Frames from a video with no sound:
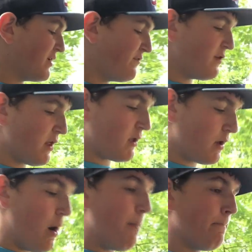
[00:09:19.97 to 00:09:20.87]
I feel
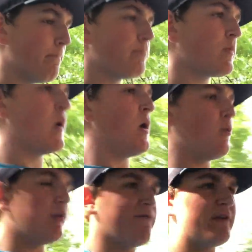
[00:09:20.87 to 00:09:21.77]
like um,
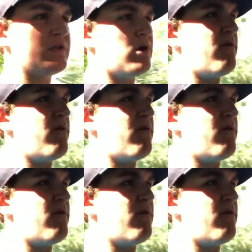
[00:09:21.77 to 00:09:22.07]
left things